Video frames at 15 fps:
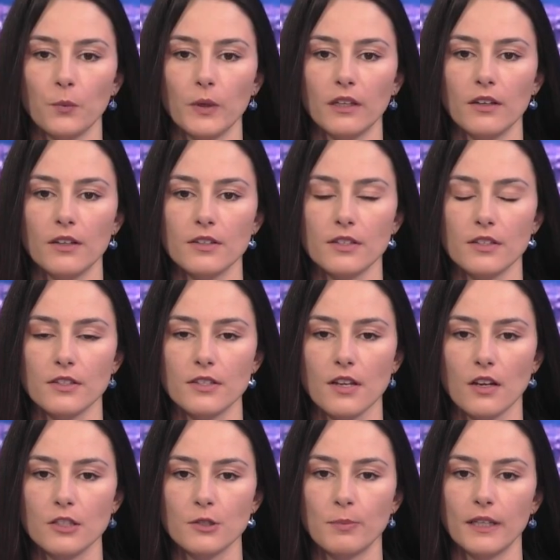witness a
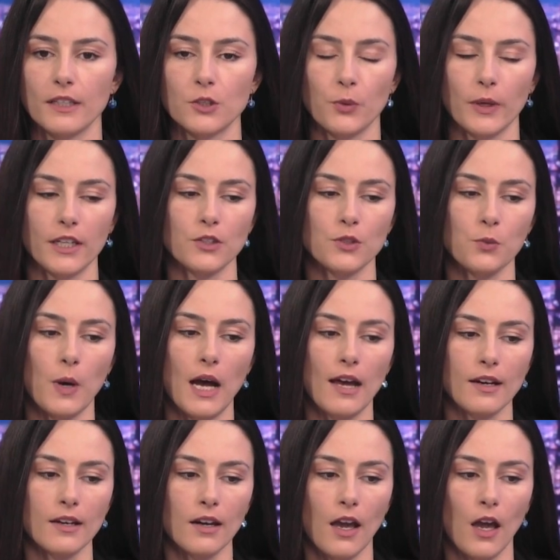stock split 20 to
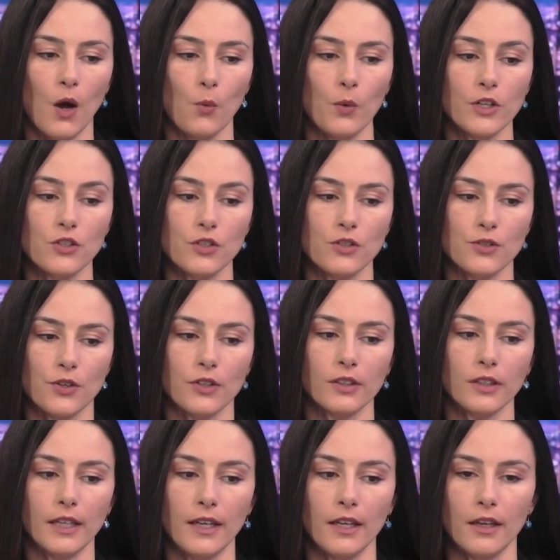1, uh, which is
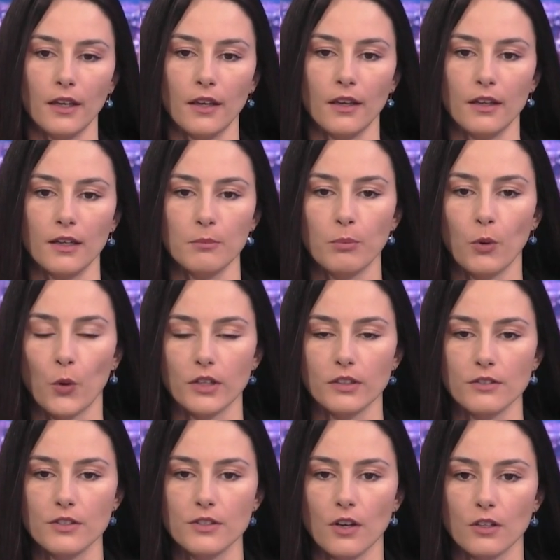certainly an
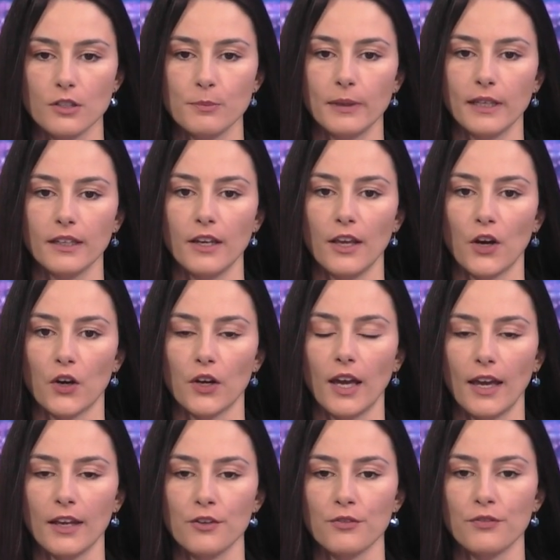important stock split. They're
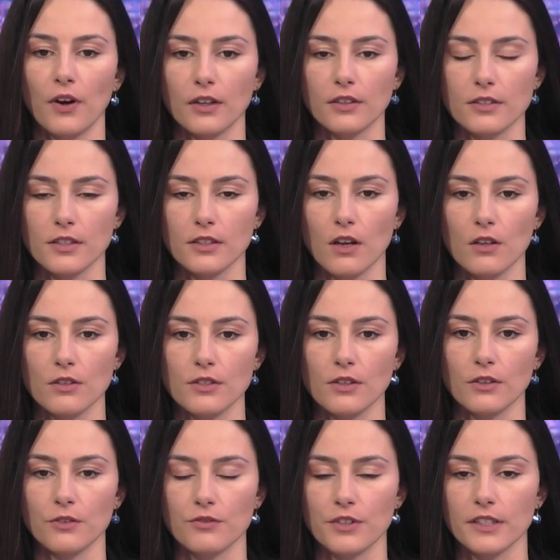kind of focusing also
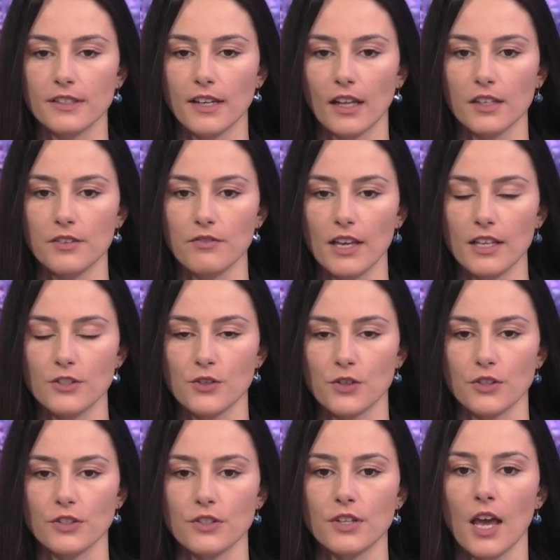on retail
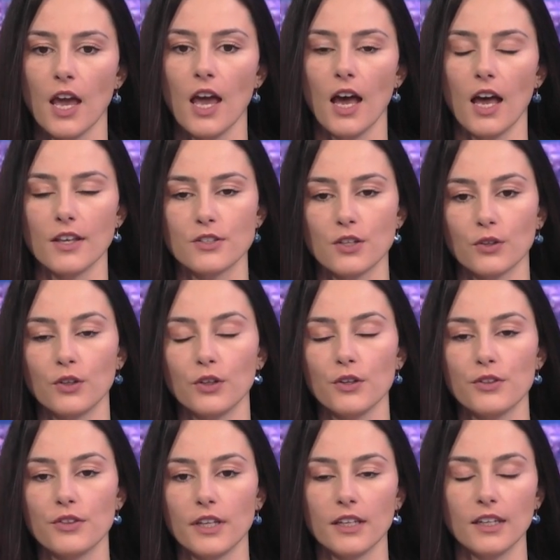investors. Uh, so do you
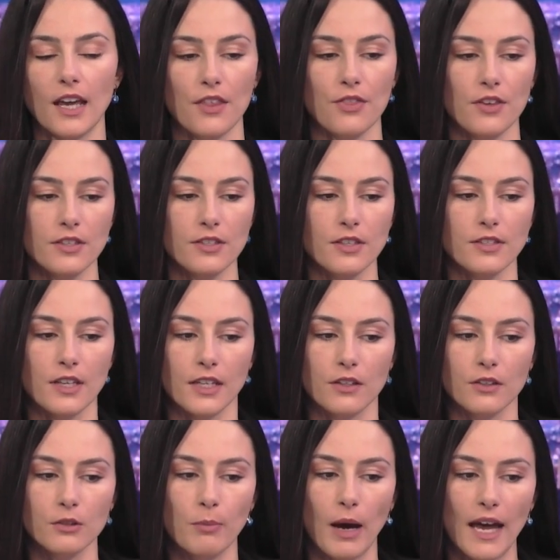think that this is a
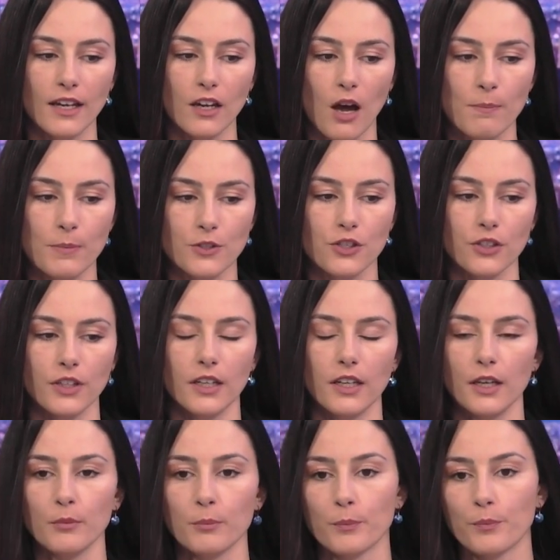good buying
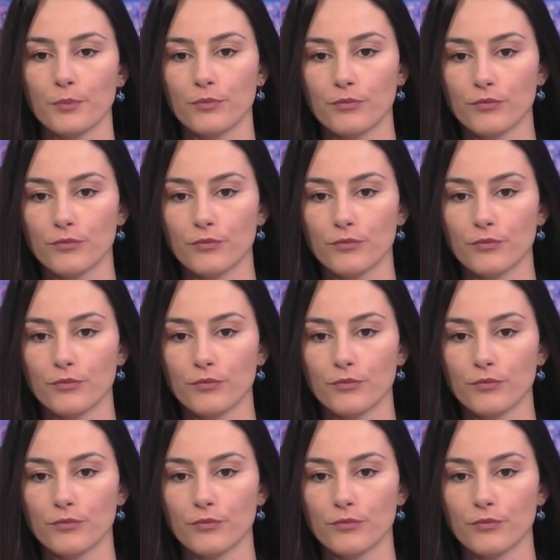opportunity?